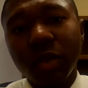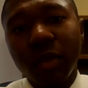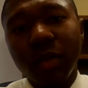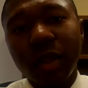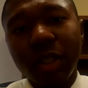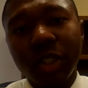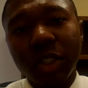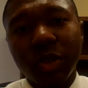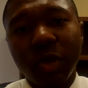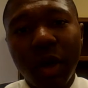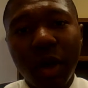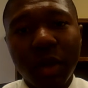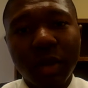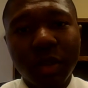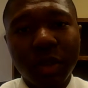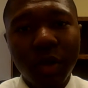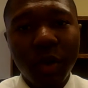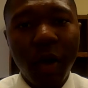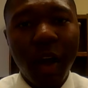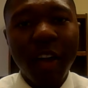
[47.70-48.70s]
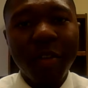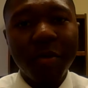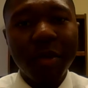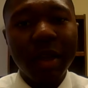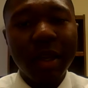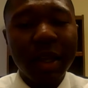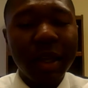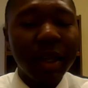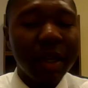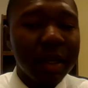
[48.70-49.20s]
of these trials, have
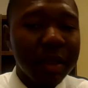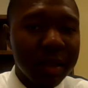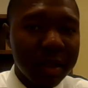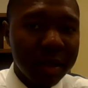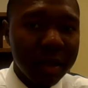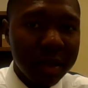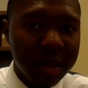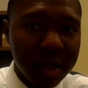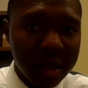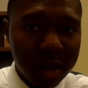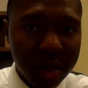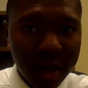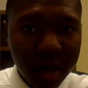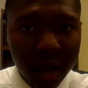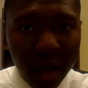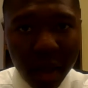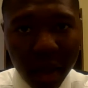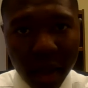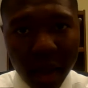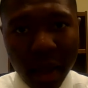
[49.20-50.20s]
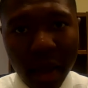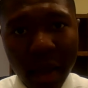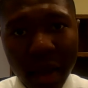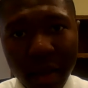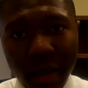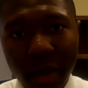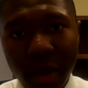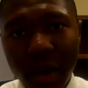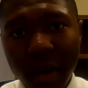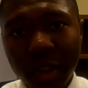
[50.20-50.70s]
been inconsistent
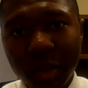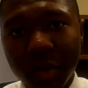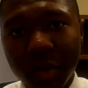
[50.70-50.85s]
and there has